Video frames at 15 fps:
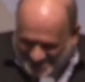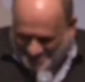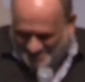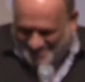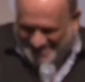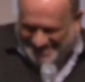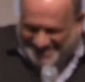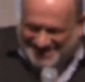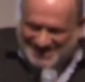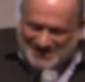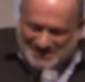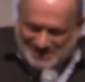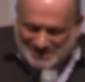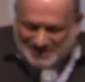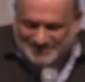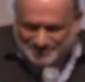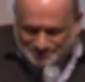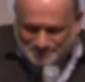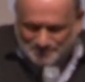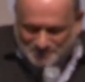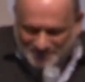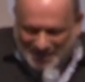But
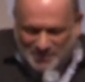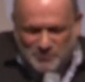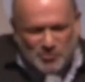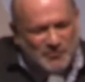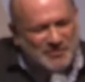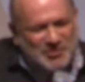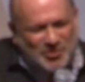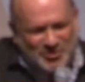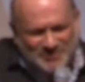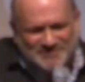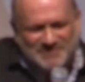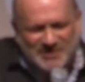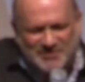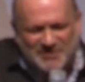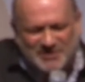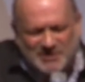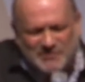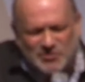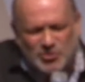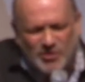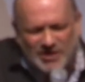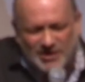I'm moving on, I think,
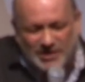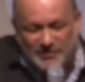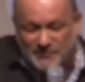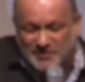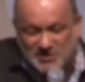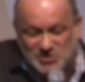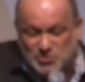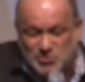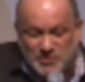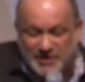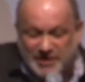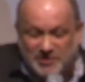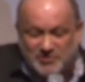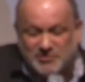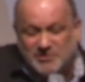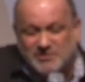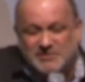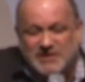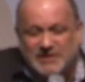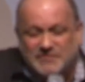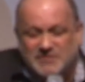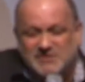even though I love these two characters,
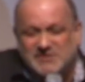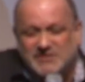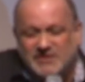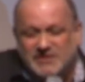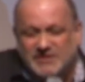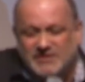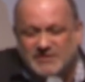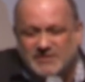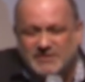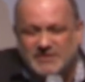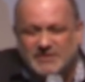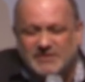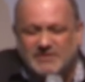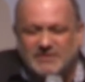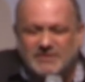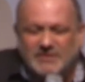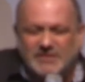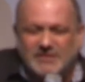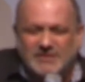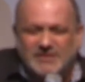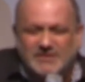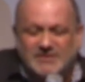I have to say. And
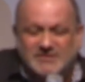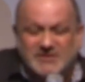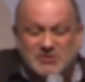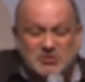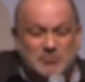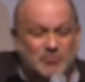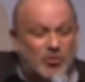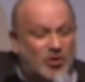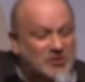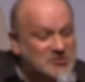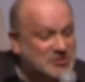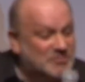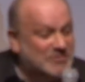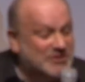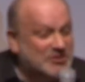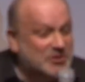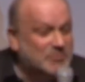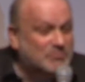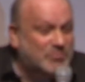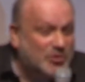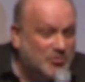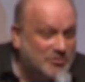since possibly they're
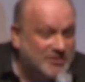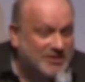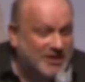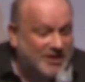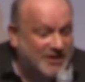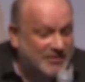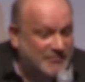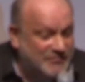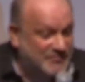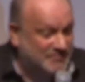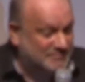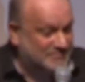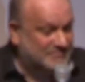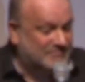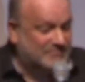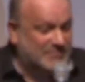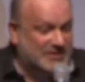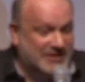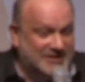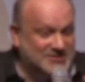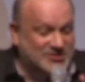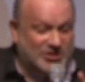both alive, but
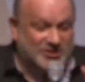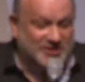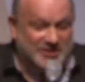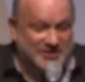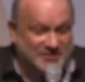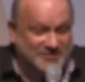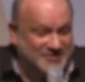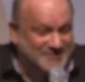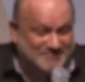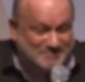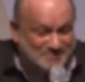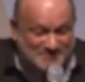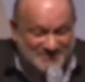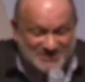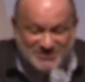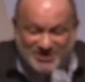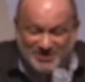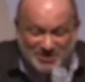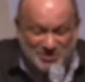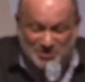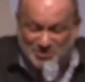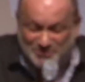that's not a hint. It's not a
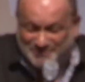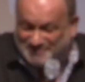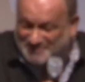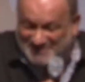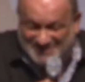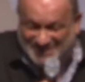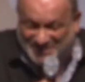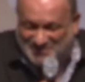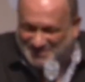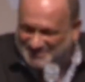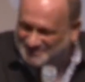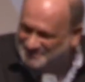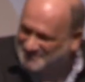clue. It's nothing.